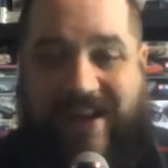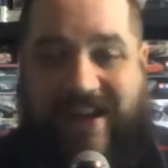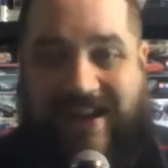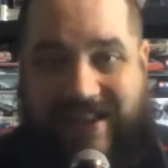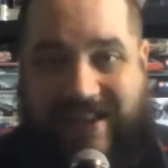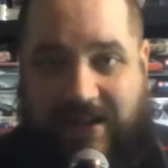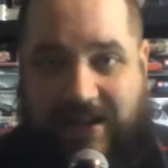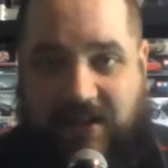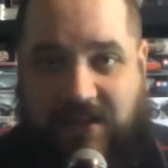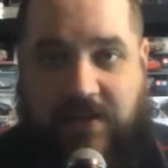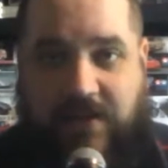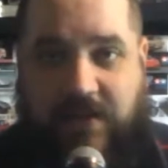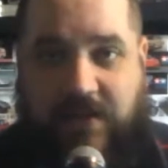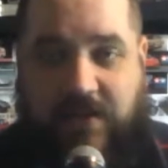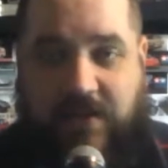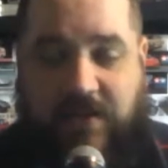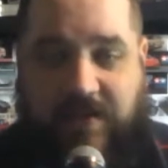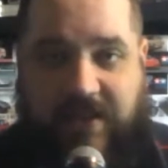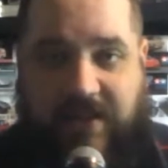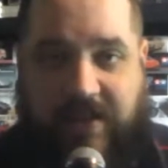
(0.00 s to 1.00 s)
get
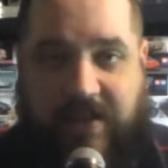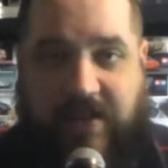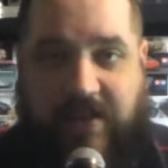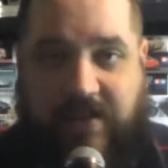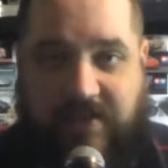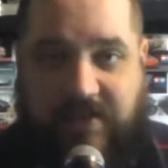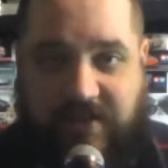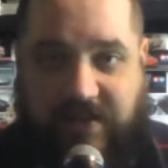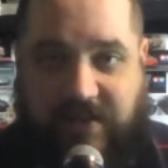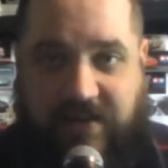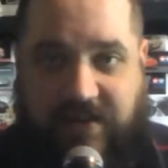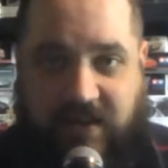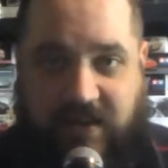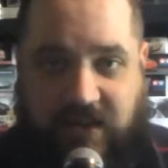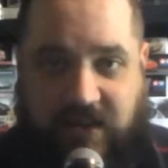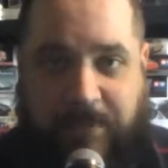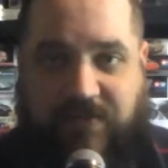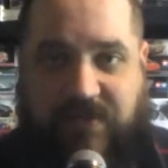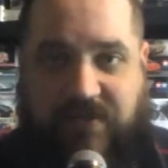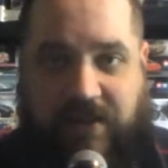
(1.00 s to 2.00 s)
the detail
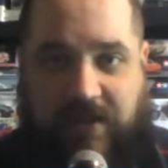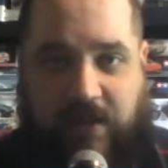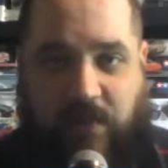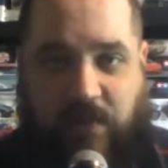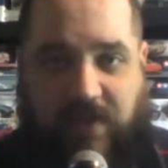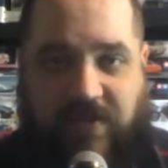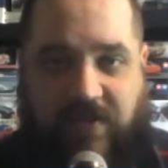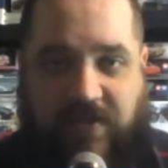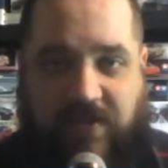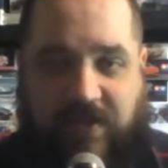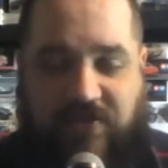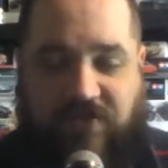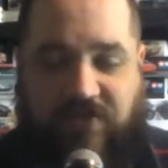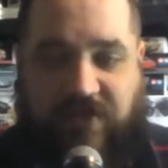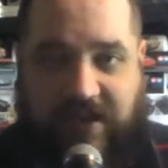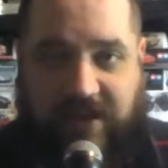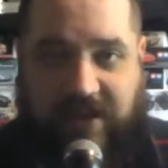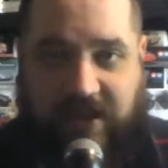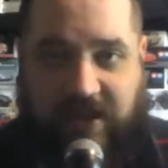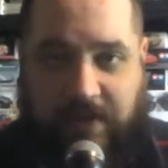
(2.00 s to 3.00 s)
upset with the
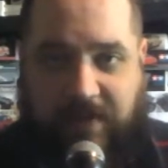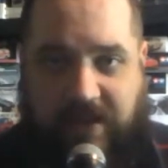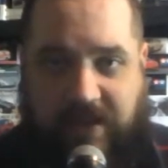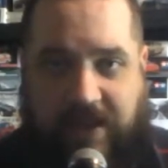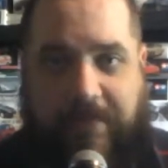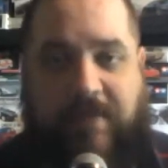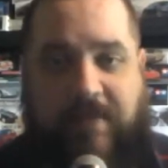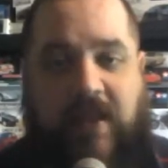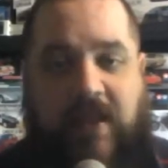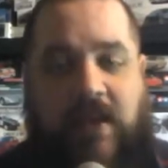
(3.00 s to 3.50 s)
JDM kit.